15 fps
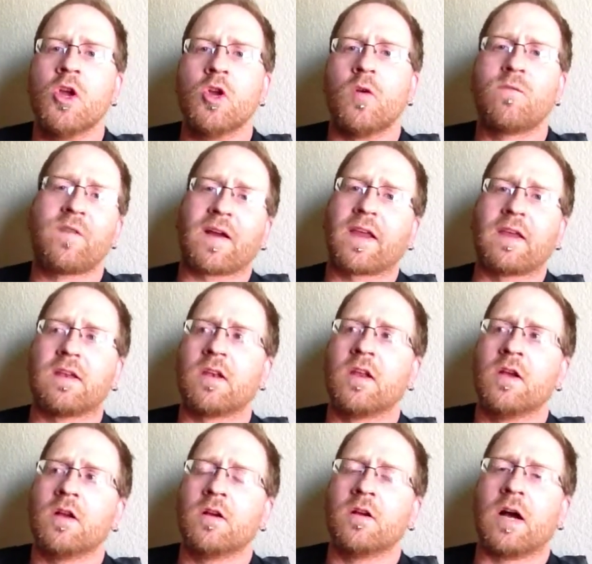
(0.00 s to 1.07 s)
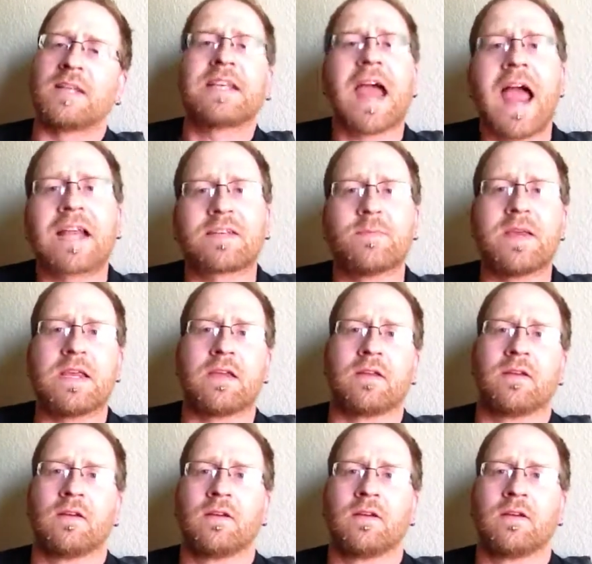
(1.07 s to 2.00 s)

who fucking attacked me.